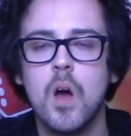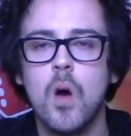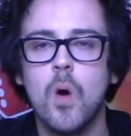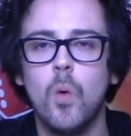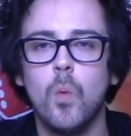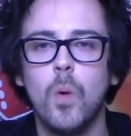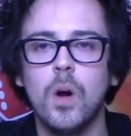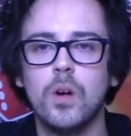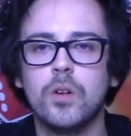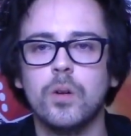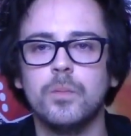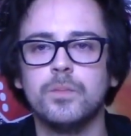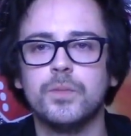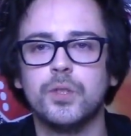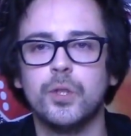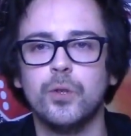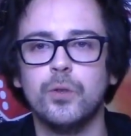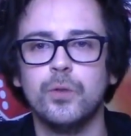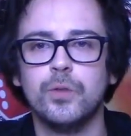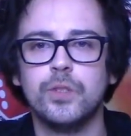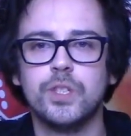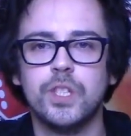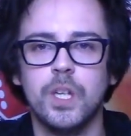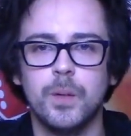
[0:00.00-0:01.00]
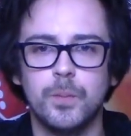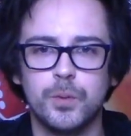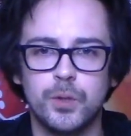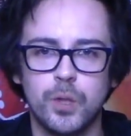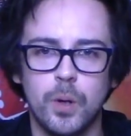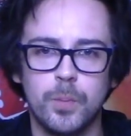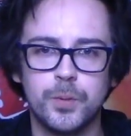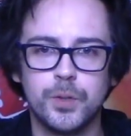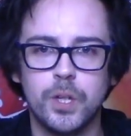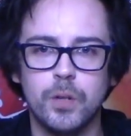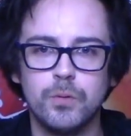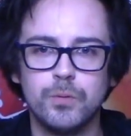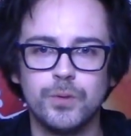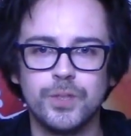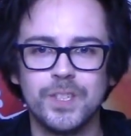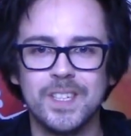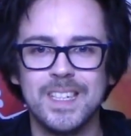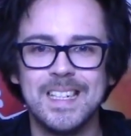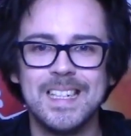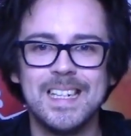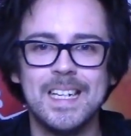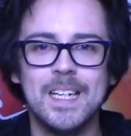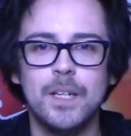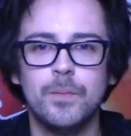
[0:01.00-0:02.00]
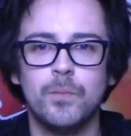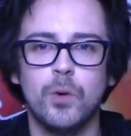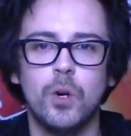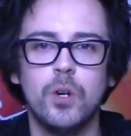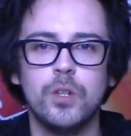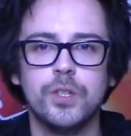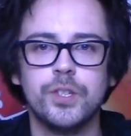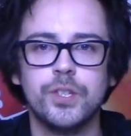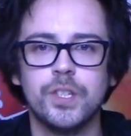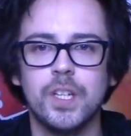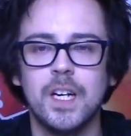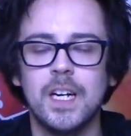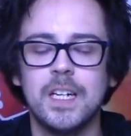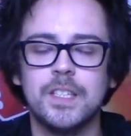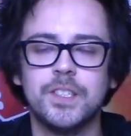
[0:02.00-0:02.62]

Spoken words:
Welcome to Tabletop Assault. I'm Ross,